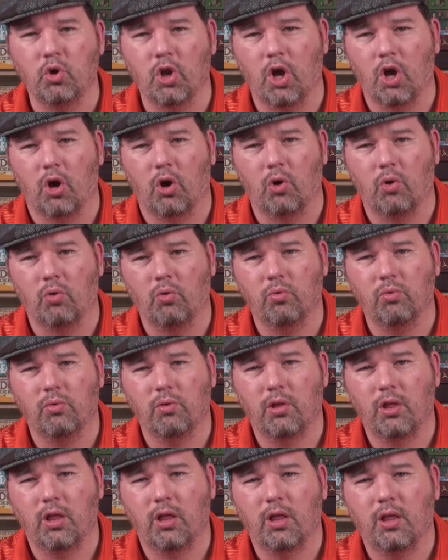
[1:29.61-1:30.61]
know
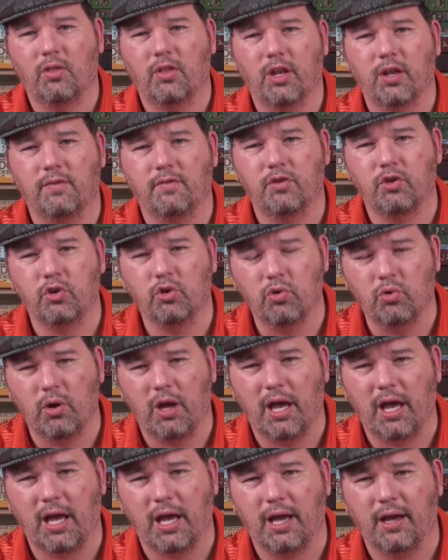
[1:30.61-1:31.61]
that if you
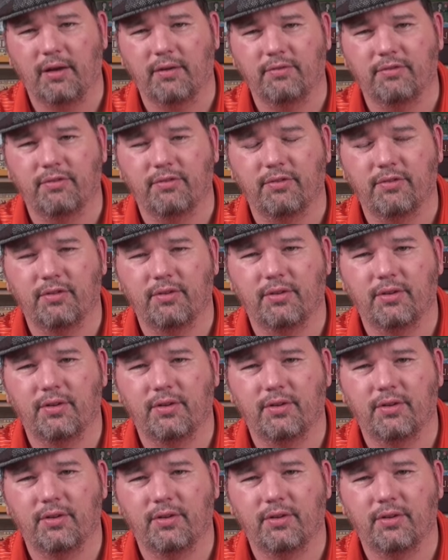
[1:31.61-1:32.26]
have